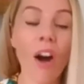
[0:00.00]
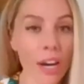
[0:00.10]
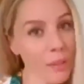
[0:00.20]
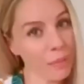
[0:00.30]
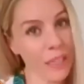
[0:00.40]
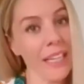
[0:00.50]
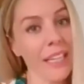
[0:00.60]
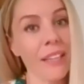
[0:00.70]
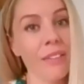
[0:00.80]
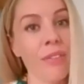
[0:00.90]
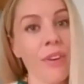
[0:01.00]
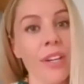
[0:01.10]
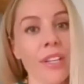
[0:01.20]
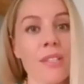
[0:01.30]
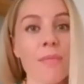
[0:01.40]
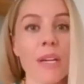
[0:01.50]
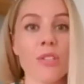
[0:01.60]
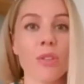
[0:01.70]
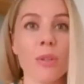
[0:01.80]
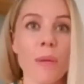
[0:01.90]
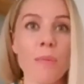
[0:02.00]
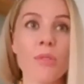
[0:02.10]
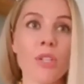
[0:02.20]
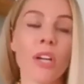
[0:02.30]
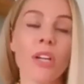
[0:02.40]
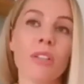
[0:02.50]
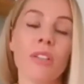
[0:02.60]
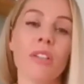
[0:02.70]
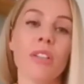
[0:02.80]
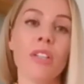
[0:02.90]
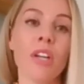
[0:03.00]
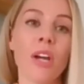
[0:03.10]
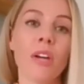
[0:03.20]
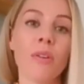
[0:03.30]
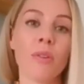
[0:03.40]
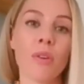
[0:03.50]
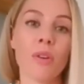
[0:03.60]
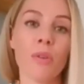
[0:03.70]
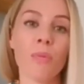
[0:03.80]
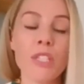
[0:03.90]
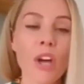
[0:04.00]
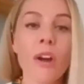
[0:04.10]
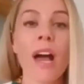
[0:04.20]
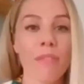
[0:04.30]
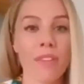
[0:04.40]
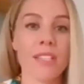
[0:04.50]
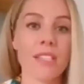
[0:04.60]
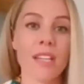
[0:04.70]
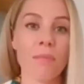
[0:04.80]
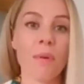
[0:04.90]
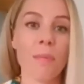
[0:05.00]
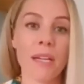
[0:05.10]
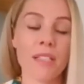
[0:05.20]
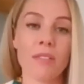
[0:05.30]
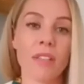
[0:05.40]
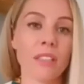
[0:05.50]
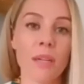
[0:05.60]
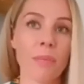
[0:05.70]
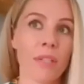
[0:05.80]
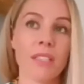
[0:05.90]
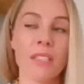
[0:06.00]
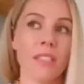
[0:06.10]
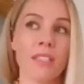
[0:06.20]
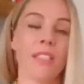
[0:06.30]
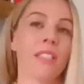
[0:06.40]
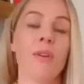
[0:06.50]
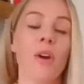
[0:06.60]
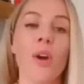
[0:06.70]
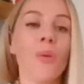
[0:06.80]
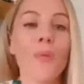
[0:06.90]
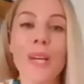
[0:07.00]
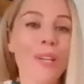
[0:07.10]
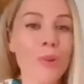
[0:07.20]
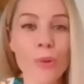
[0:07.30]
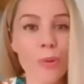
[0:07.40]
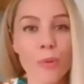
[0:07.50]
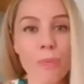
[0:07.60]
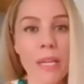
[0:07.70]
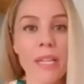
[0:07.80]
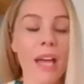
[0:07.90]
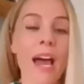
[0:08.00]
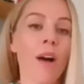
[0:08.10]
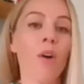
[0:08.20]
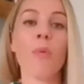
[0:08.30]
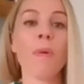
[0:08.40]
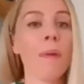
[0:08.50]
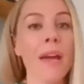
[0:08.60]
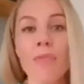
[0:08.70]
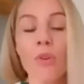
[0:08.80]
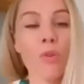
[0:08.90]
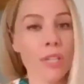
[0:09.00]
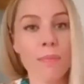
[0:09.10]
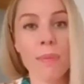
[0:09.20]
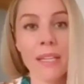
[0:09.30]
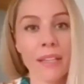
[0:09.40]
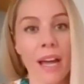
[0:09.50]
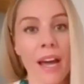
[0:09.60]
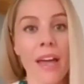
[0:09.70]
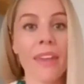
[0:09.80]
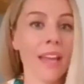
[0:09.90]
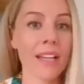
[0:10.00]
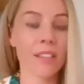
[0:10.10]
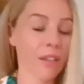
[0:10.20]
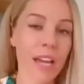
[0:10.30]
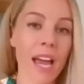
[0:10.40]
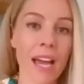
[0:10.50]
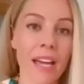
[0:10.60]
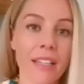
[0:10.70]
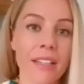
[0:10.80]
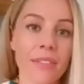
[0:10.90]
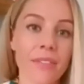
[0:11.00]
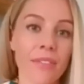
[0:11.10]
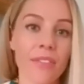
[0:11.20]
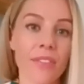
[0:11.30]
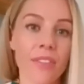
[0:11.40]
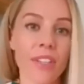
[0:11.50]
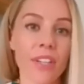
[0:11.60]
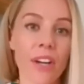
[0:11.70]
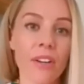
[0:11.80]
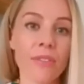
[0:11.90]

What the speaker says: believe, to make sure that people don't, you know, we don't have this stigma based around it, because we could all be there, or we may have already been there, and that's okay, you know.